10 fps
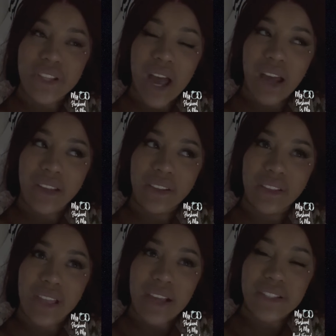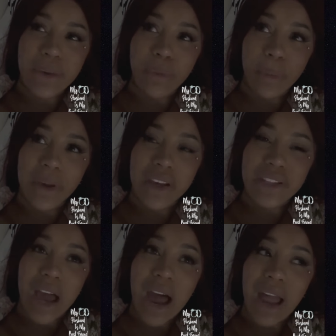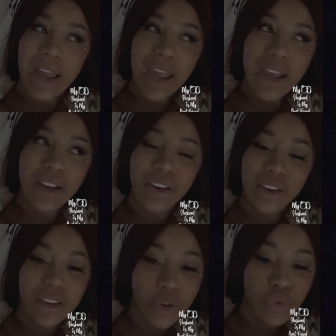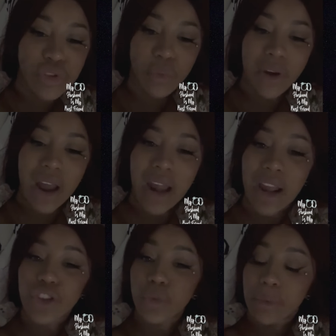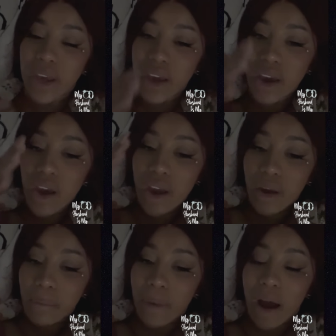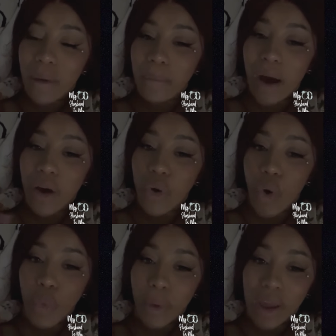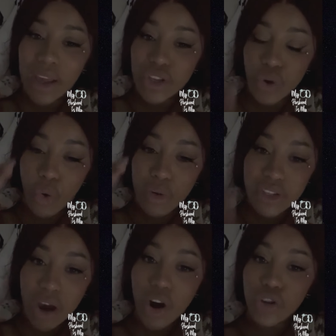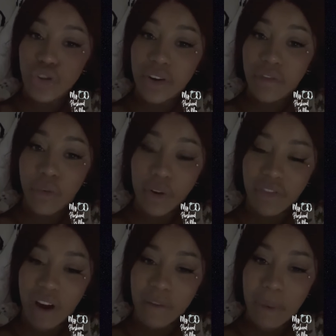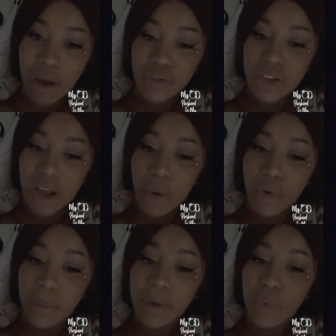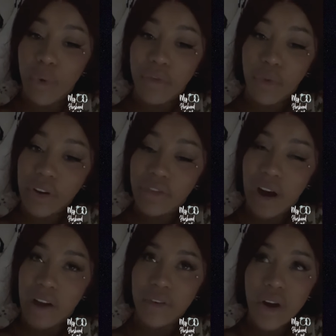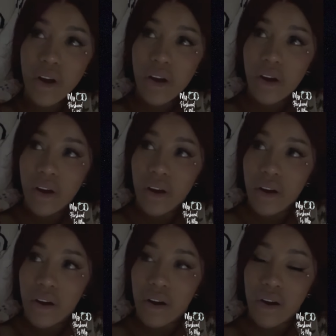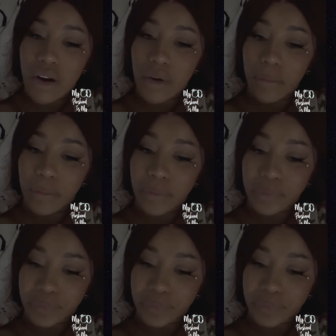it's not that simple, because I hate losing weight. I like to be... My goal weight is always 145 pounds. Like, I want to be 145. But